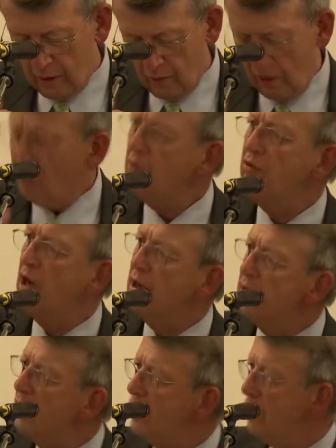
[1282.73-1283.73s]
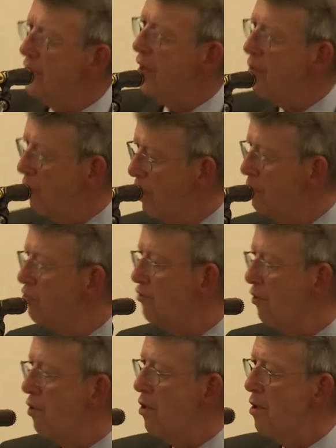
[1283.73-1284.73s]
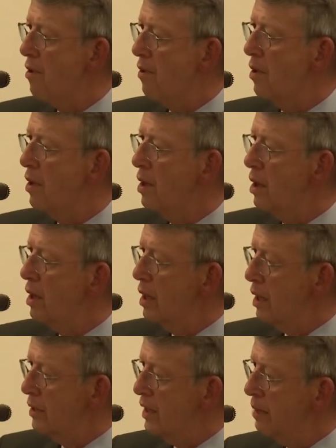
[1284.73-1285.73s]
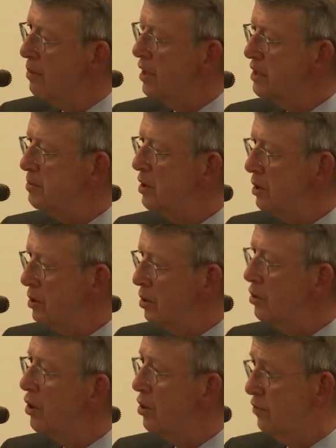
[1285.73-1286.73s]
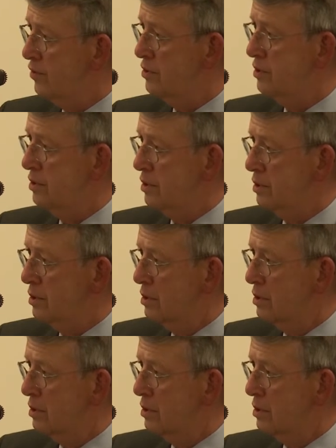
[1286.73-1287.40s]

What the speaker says: well, we've not done it that way before, and that makes me a little nervous.